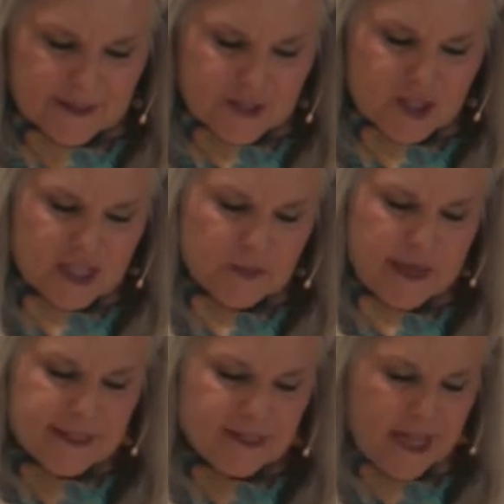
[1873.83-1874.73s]
She
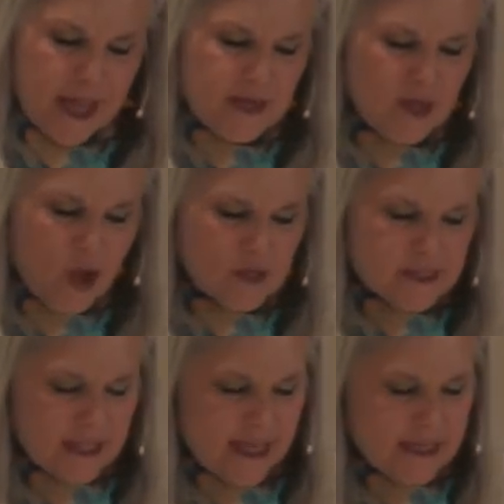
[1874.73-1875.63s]
speaks to him, and
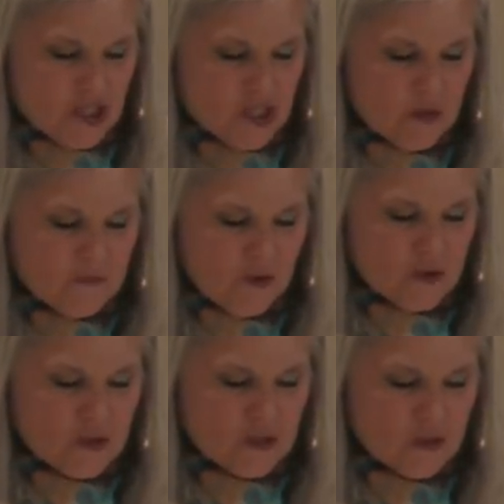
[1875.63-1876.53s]
notice, ladies, she
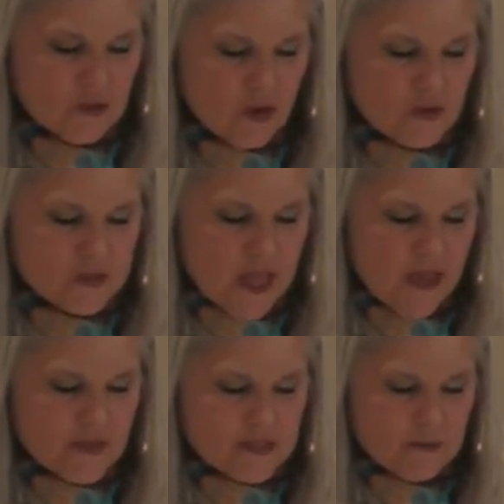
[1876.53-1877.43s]
refers to
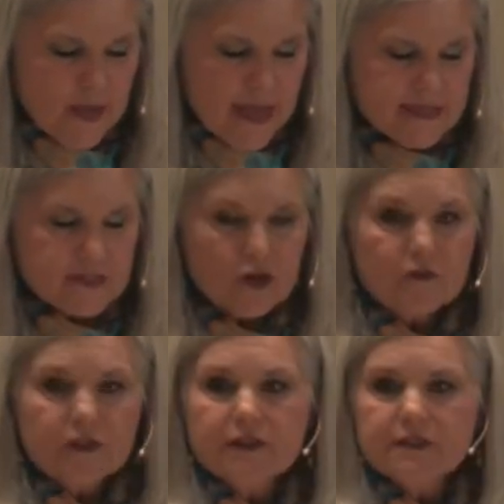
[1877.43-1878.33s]
herself as a
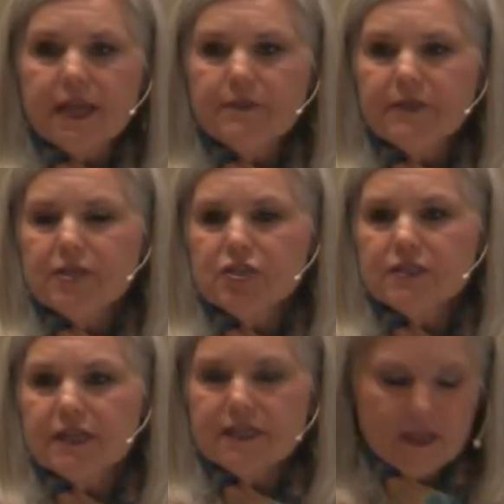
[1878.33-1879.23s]
maidservant, the same thing she
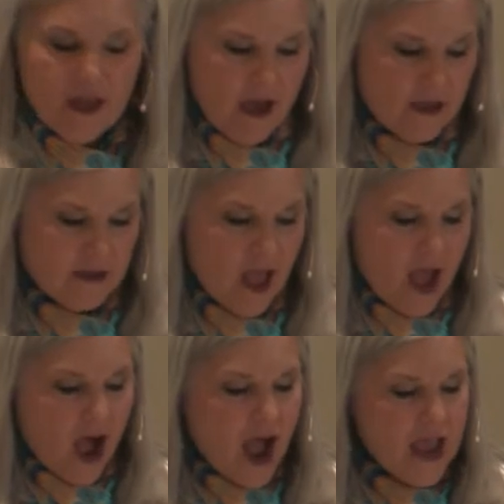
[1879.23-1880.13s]
said to God,
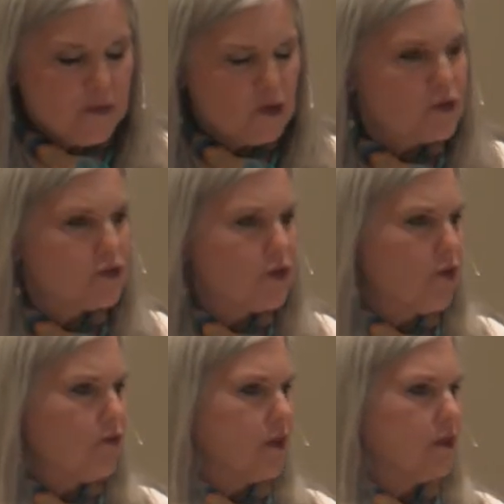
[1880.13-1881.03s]
"I'm your
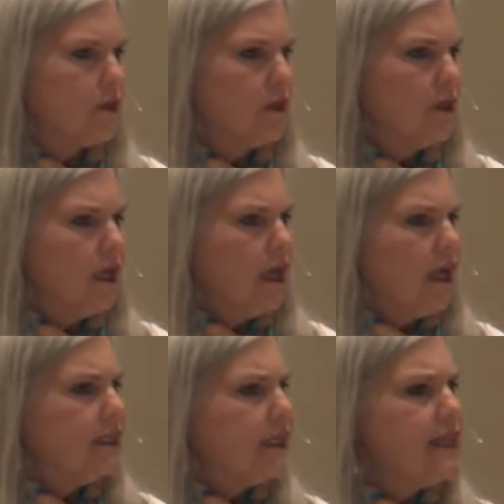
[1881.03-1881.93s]
servant."
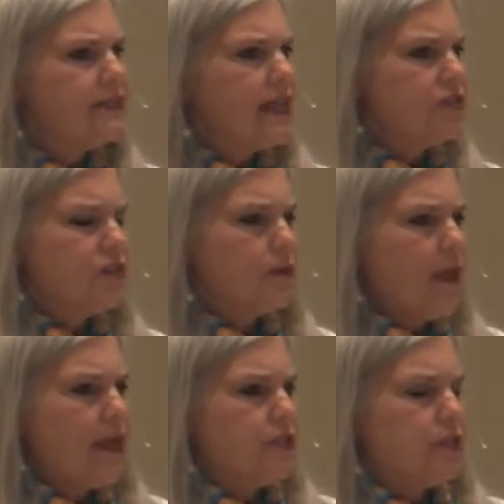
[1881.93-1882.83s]
Ladies, that's just
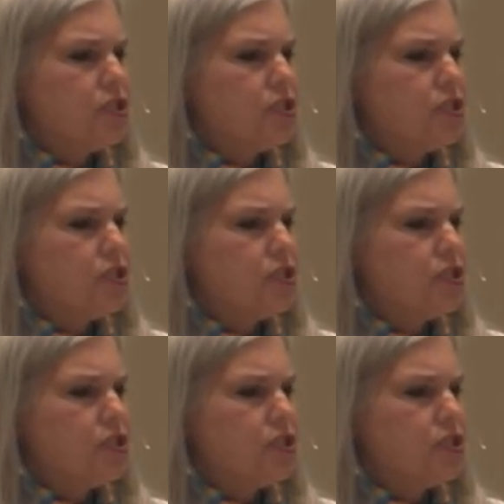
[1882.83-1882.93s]
amazing.